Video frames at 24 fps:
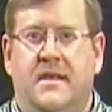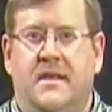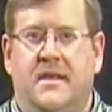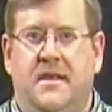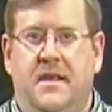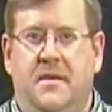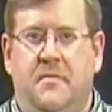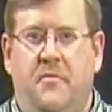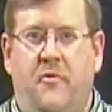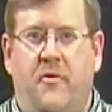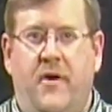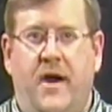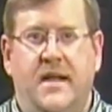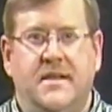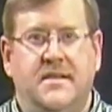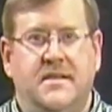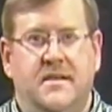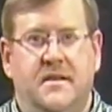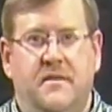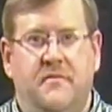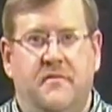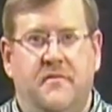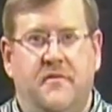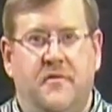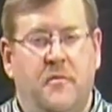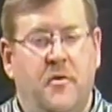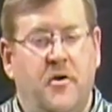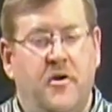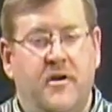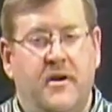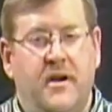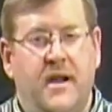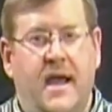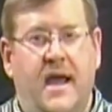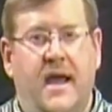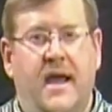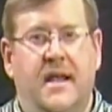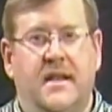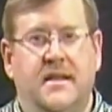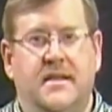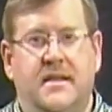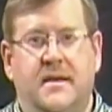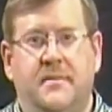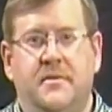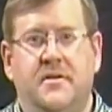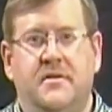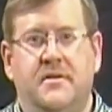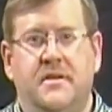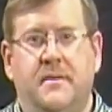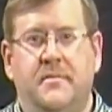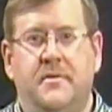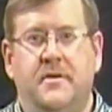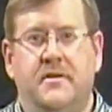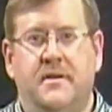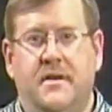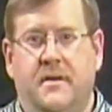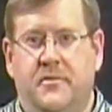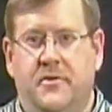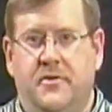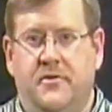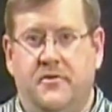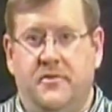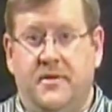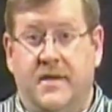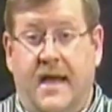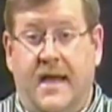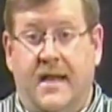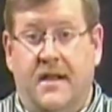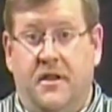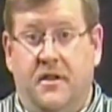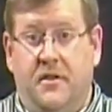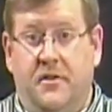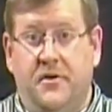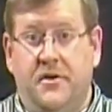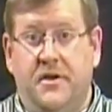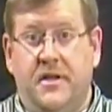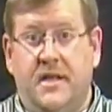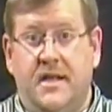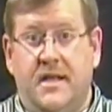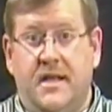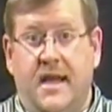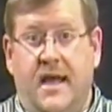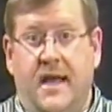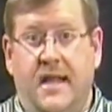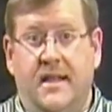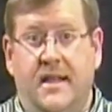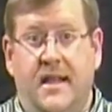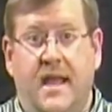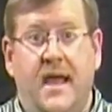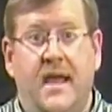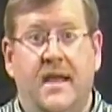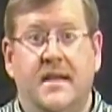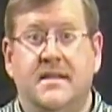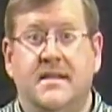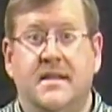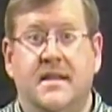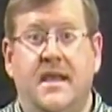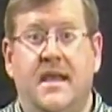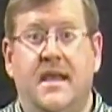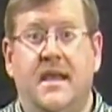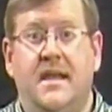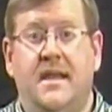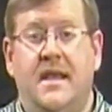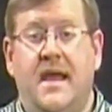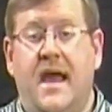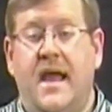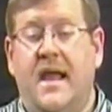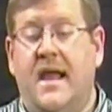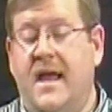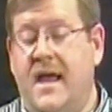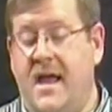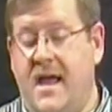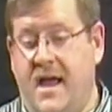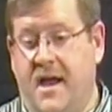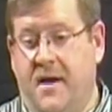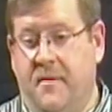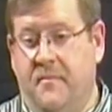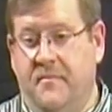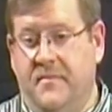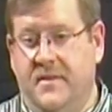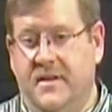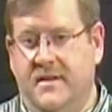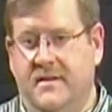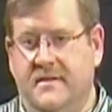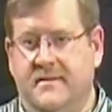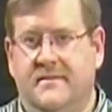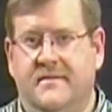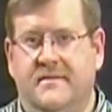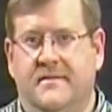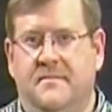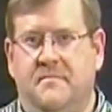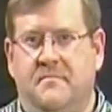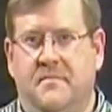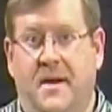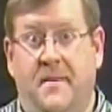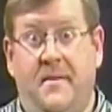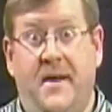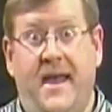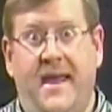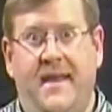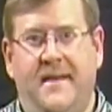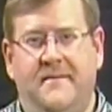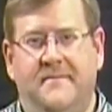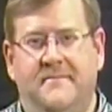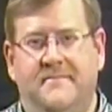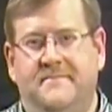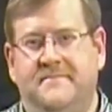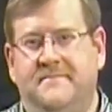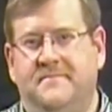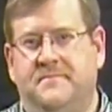Keep watching for more on www.learnitonlinetoday.com. Bye-bye.